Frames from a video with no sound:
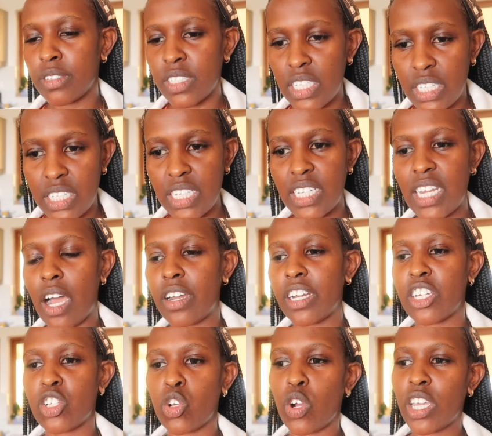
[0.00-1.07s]
sitting
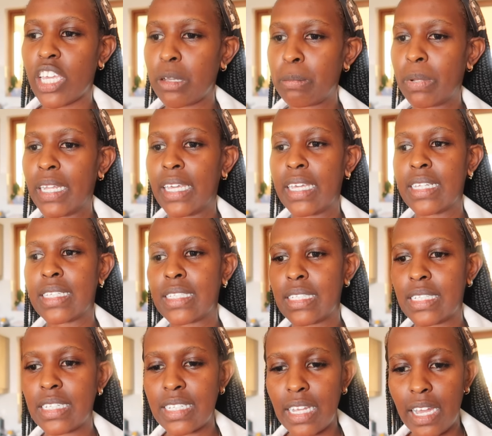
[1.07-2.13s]
down and talking place,
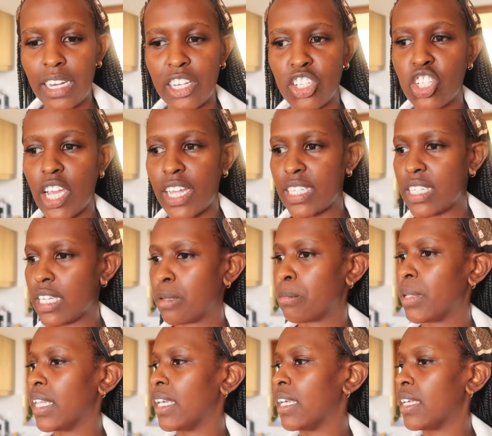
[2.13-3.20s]
sitting down and chatting
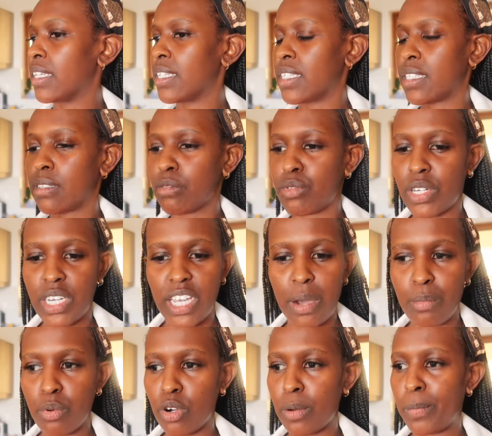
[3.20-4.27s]
place, reading
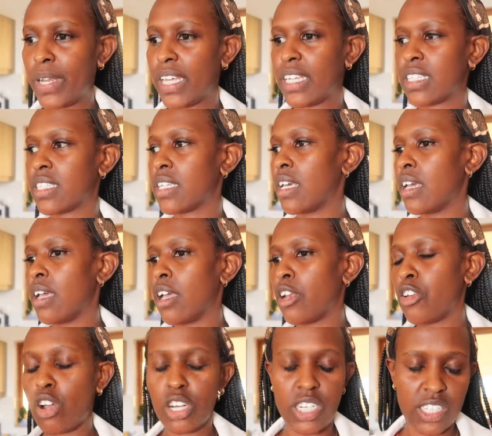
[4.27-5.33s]
a book place,
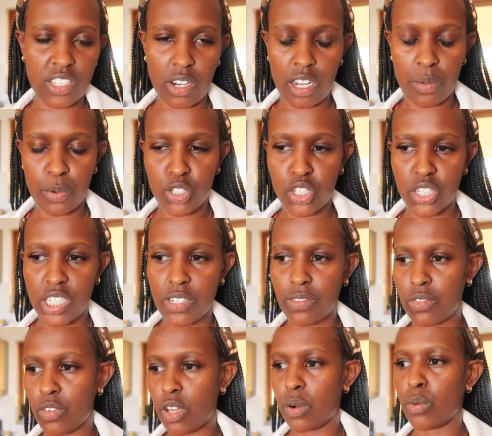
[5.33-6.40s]
not necessarily watching
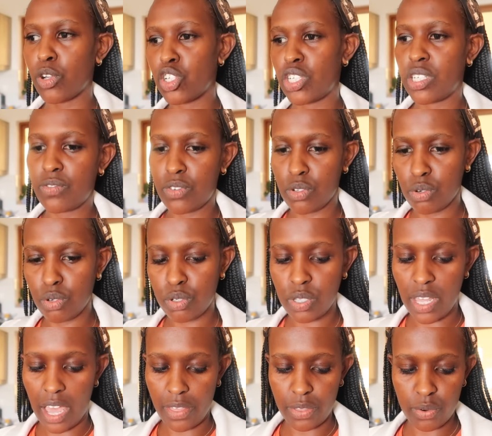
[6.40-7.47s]
TV. If you want to watch TV, you go
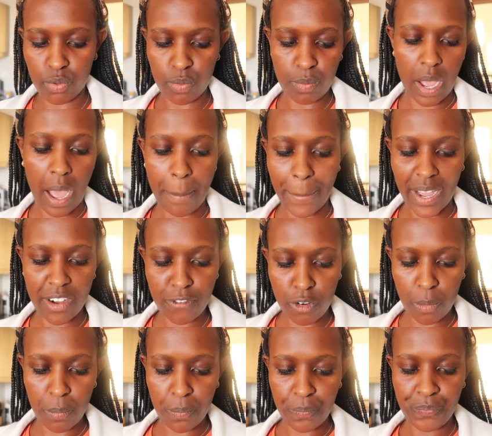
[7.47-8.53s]
to the other room. Apart
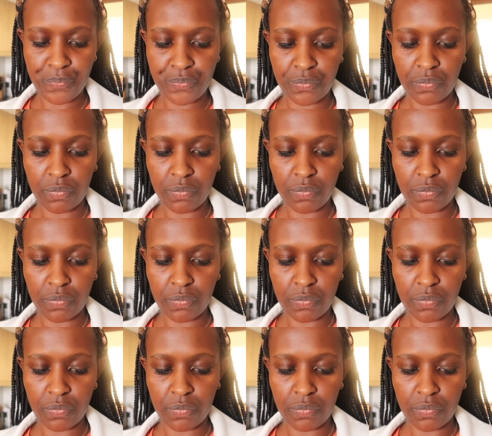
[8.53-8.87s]
from